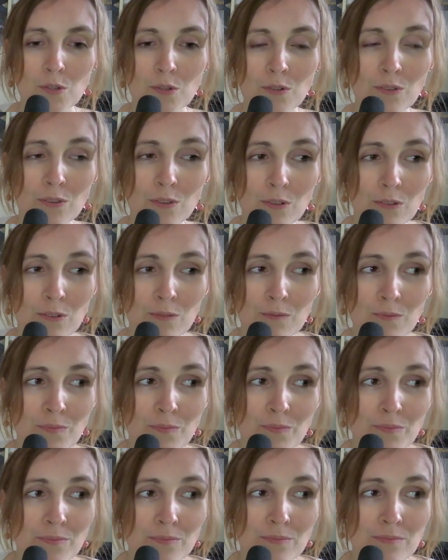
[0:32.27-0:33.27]
the
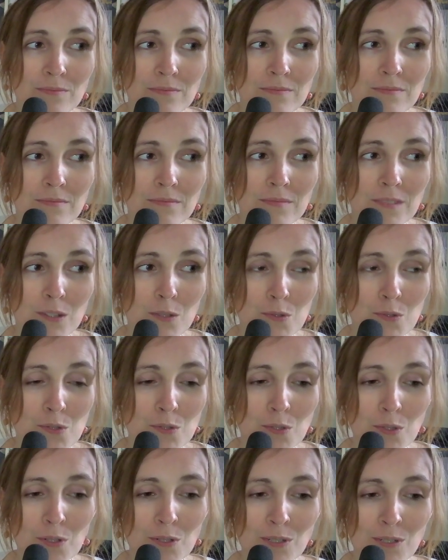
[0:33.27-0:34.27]

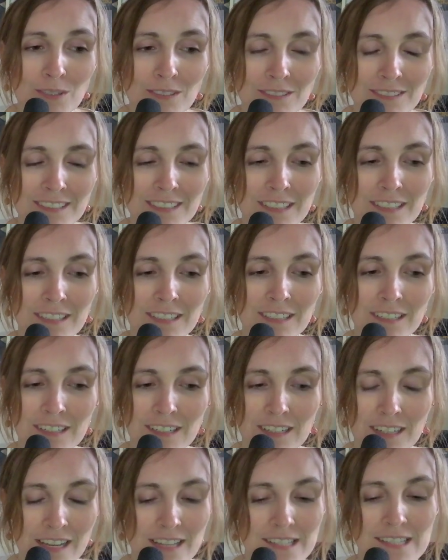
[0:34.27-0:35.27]
Skrrt
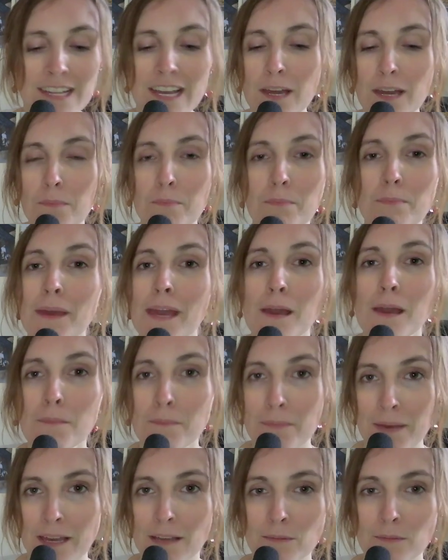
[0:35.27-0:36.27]
is like
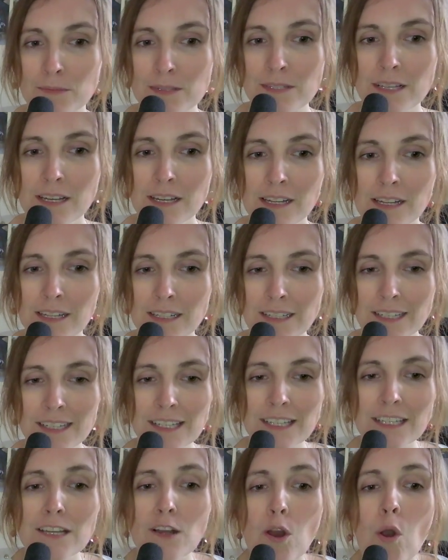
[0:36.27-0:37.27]
BamBam's. Like,
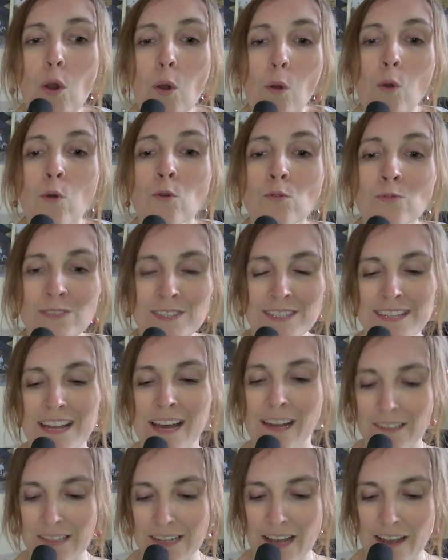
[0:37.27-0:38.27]
he owns
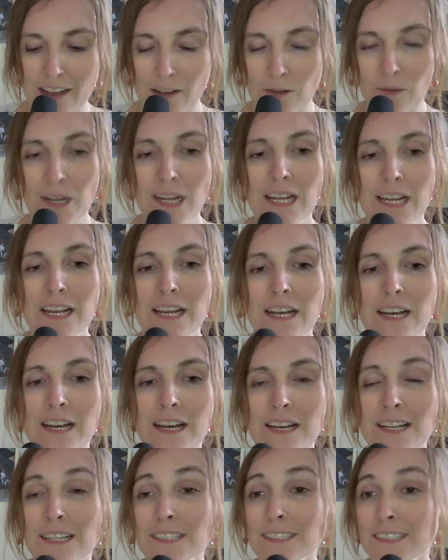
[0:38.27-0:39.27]
that now.
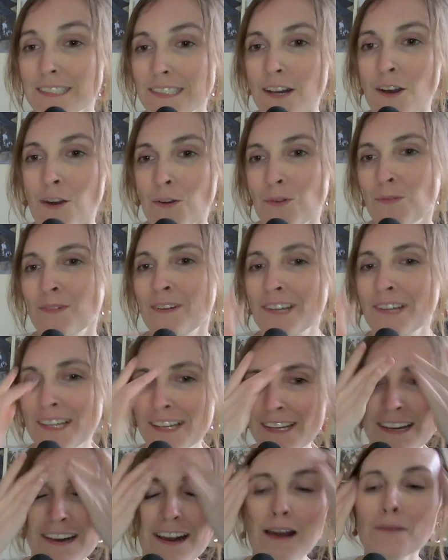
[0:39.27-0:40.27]
So,
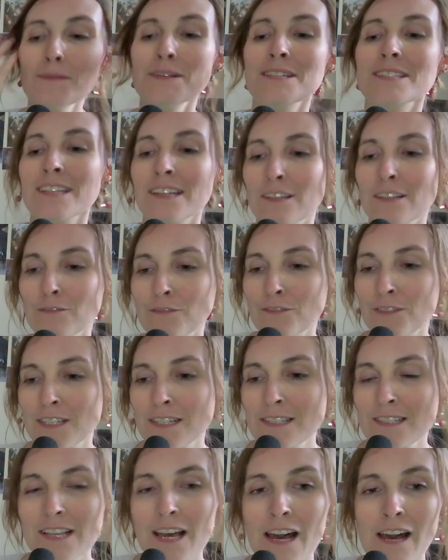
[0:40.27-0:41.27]
I'm excited for
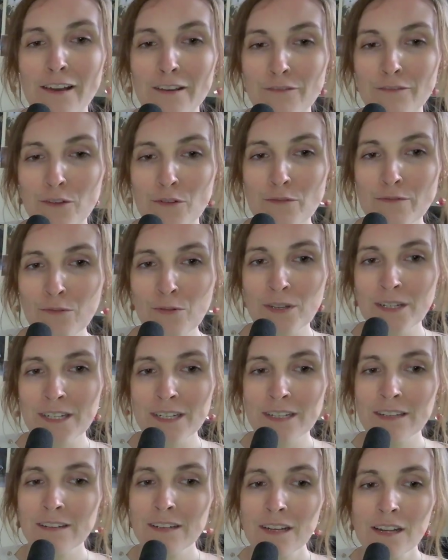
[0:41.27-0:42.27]
this. I've
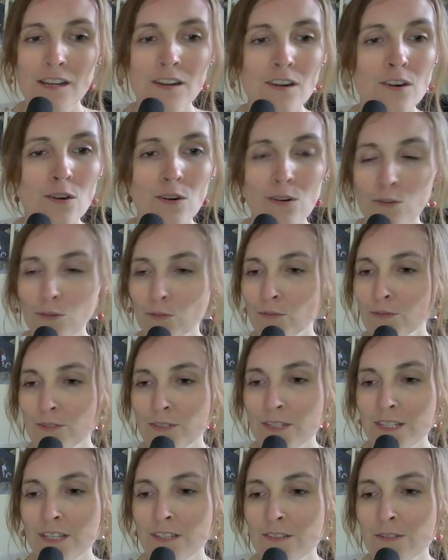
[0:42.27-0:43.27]
avoided all the
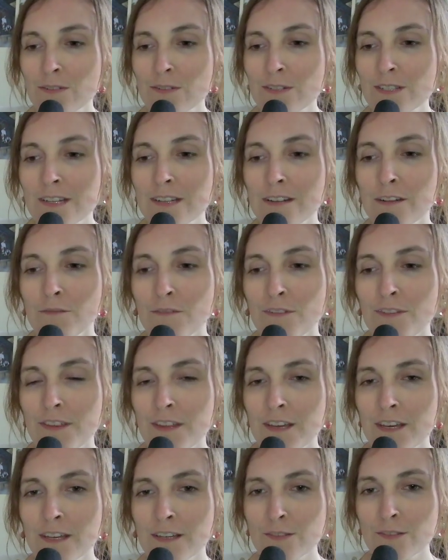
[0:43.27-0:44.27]
teasers and
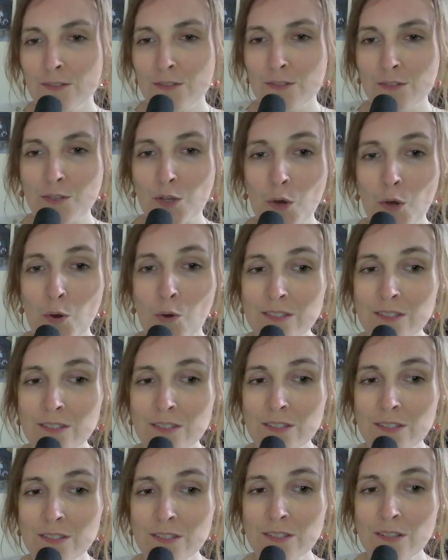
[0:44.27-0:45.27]
everything, so all
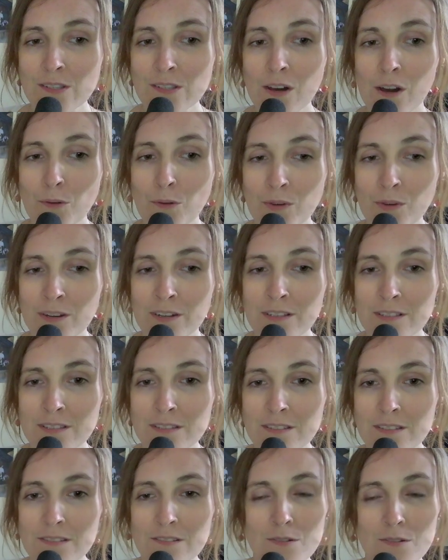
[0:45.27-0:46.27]
I saw
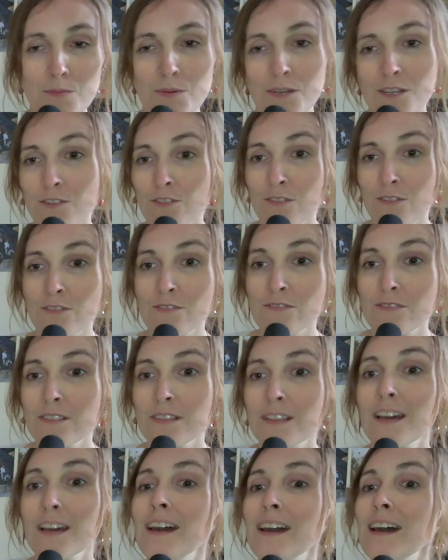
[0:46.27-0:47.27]
was the pictures,
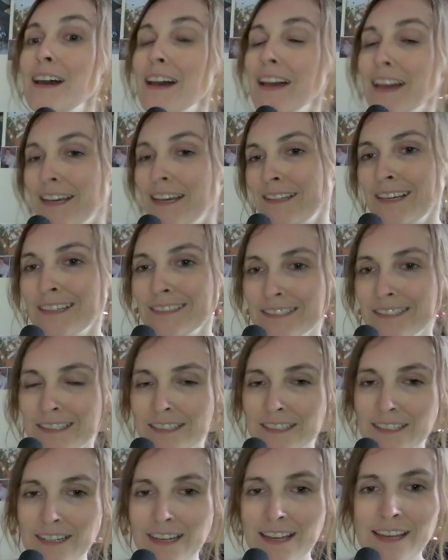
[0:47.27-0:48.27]
and that's
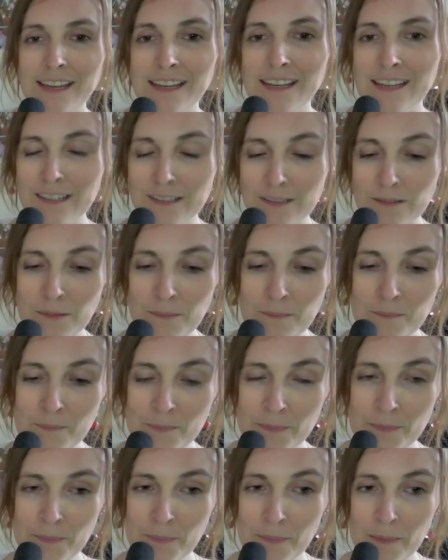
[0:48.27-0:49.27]
it. And,
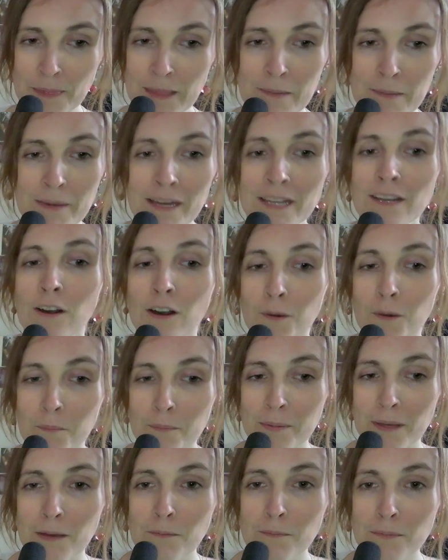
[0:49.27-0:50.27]
my God,
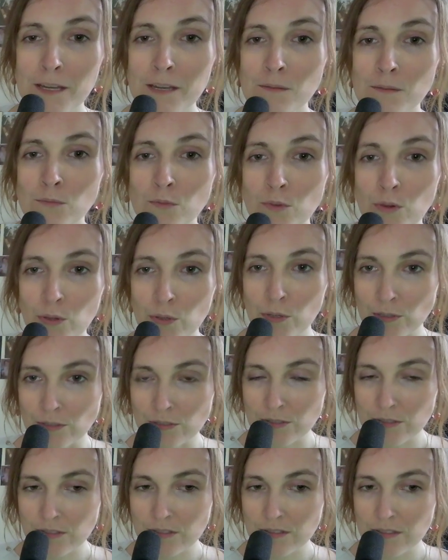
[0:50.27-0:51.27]
BamBam
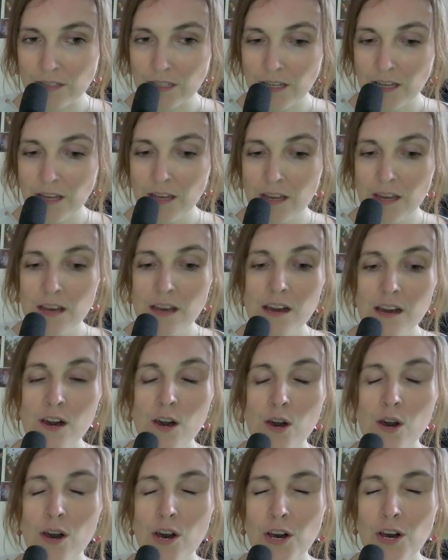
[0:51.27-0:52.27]
looks
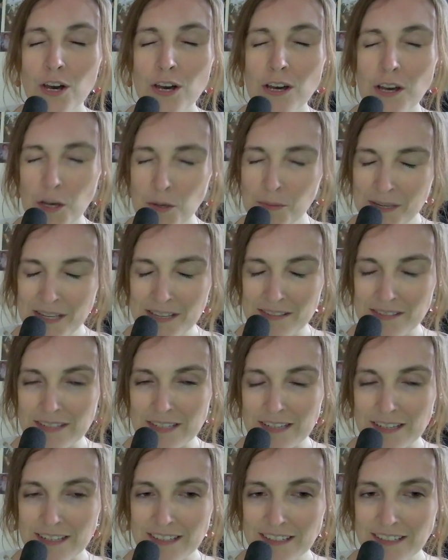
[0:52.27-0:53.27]

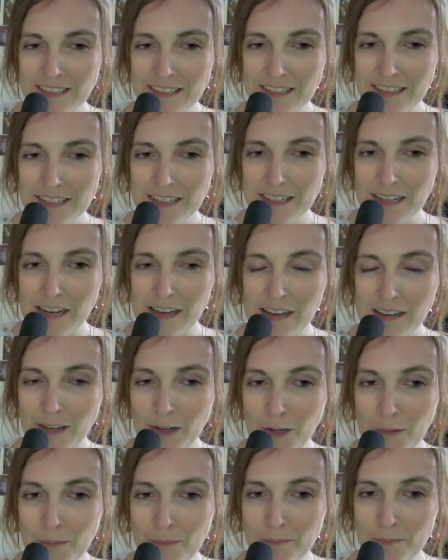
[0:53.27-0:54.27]
amazing.
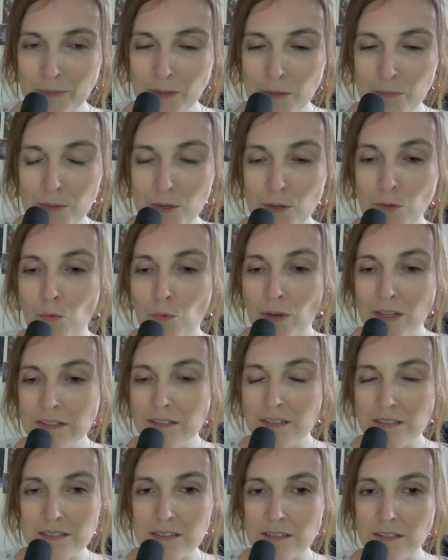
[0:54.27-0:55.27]
But when
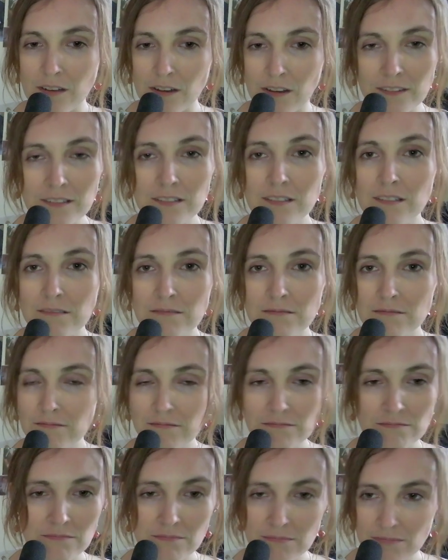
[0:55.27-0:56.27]
does he not?
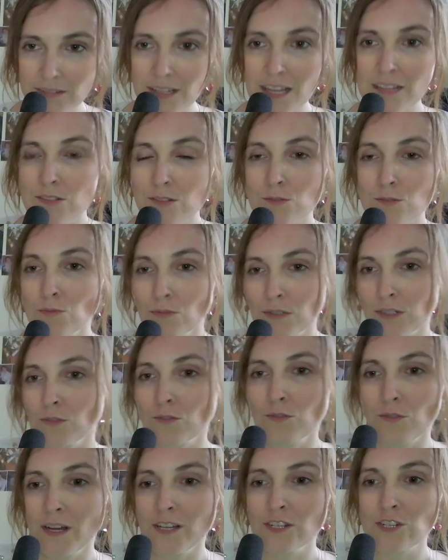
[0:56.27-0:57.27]
That's the real
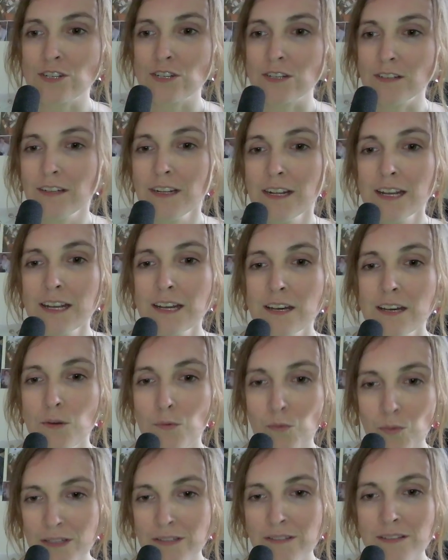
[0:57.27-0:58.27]
question.
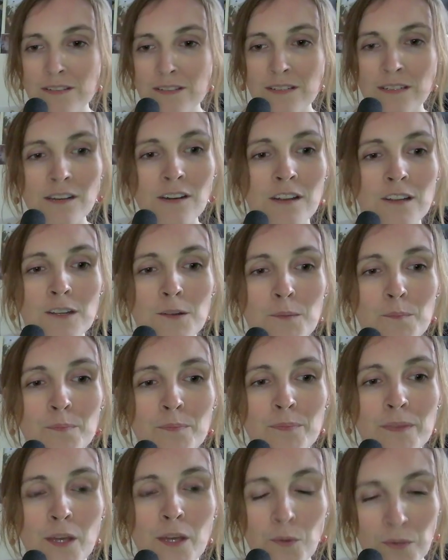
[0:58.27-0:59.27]
When does he not?
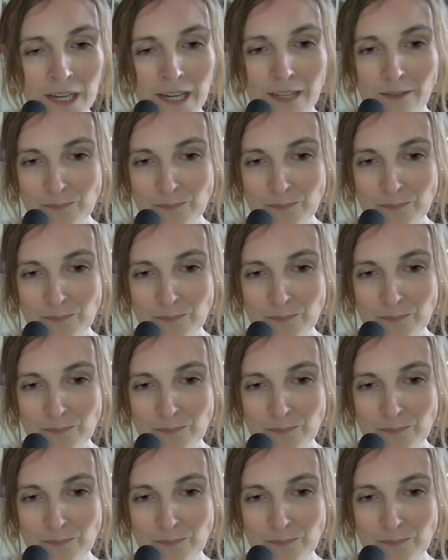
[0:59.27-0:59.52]
Okay.